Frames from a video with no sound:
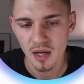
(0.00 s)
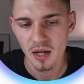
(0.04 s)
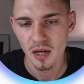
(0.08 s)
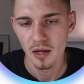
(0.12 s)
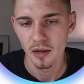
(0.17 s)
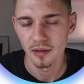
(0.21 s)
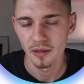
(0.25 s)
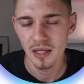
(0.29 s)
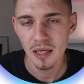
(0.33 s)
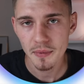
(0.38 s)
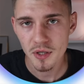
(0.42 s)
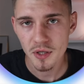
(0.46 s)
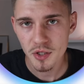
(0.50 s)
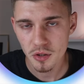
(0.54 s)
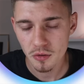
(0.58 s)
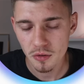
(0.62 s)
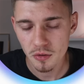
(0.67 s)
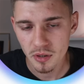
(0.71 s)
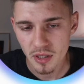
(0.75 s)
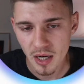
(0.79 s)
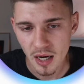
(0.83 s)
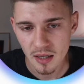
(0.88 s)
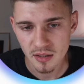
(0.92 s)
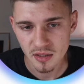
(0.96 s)
And let me show you
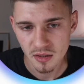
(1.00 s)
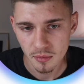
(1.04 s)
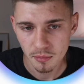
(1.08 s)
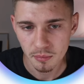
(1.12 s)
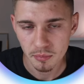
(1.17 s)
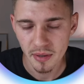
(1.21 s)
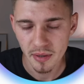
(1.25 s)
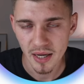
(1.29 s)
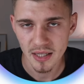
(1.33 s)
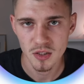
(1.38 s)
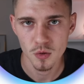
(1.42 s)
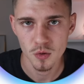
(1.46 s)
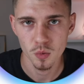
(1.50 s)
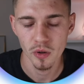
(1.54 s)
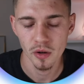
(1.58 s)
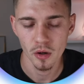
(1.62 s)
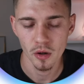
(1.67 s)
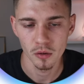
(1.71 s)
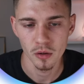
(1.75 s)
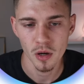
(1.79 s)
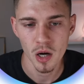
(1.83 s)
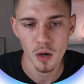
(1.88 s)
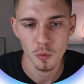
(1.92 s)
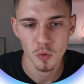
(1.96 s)
guys the best way
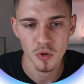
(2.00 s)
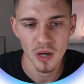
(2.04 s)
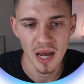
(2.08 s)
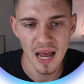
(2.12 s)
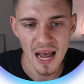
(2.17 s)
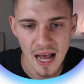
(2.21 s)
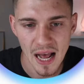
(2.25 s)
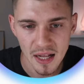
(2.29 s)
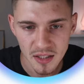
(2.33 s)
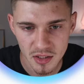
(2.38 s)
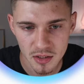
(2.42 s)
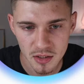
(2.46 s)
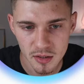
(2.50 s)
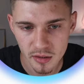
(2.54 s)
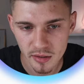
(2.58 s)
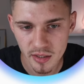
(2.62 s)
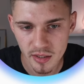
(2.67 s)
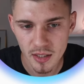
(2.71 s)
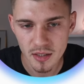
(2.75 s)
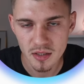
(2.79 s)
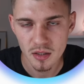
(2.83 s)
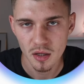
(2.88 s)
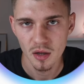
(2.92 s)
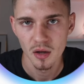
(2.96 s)
on how to answer
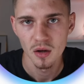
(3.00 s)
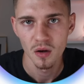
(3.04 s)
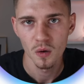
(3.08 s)
these